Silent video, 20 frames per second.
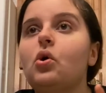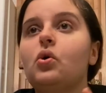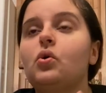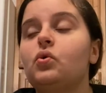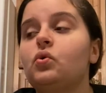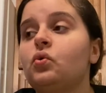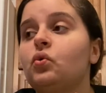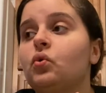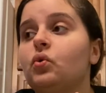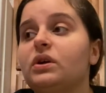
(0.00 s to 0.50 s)

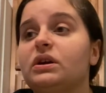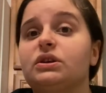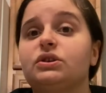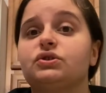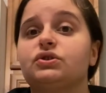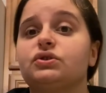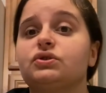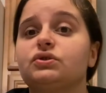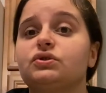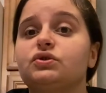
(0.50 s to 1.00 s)
who
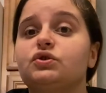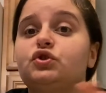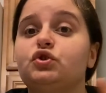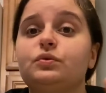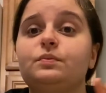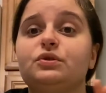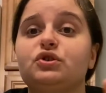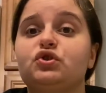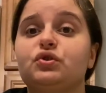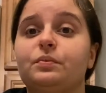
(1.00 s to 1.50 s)
is
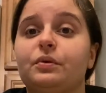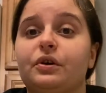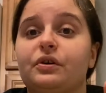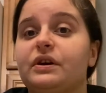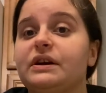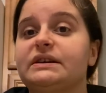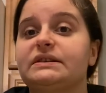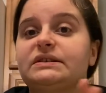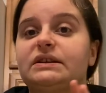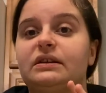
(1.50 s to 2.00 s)
super, super
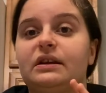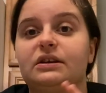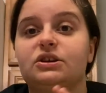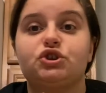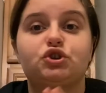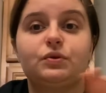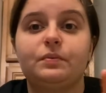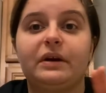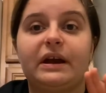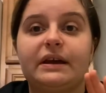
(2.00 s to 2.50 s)
crazy, like
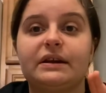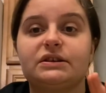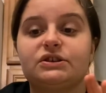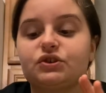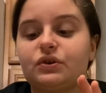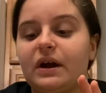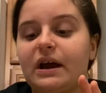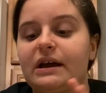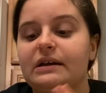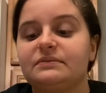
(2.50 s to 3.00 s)
super heinous
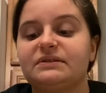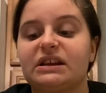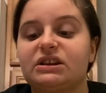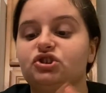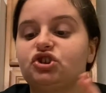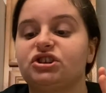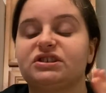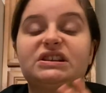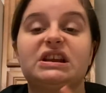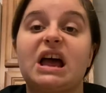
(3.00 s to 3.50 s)
crimes, and
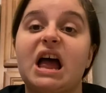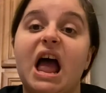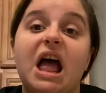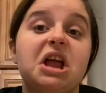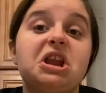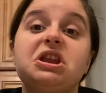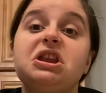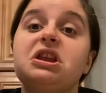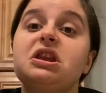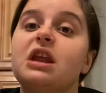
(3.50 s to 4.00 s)
just
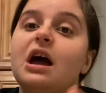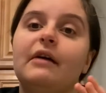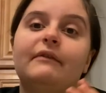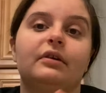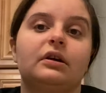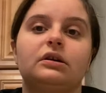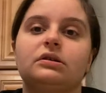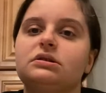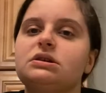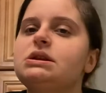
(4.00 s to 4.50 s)

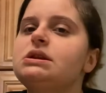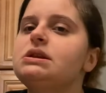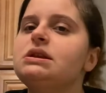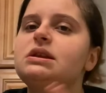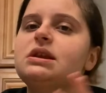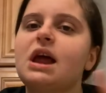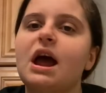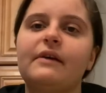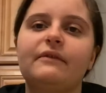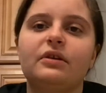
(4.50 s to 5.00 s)
never
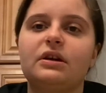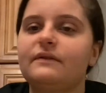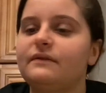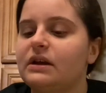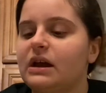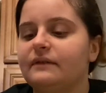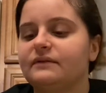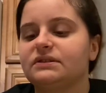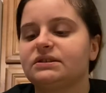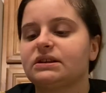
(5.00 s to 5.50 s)

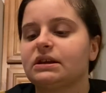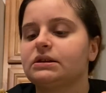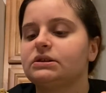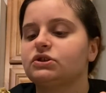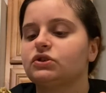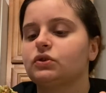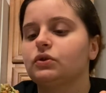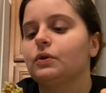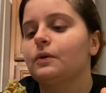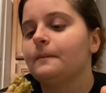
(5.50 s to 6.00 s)
even have the
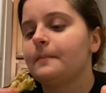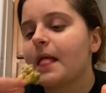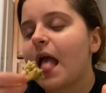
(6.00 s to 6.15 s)
slightest clue.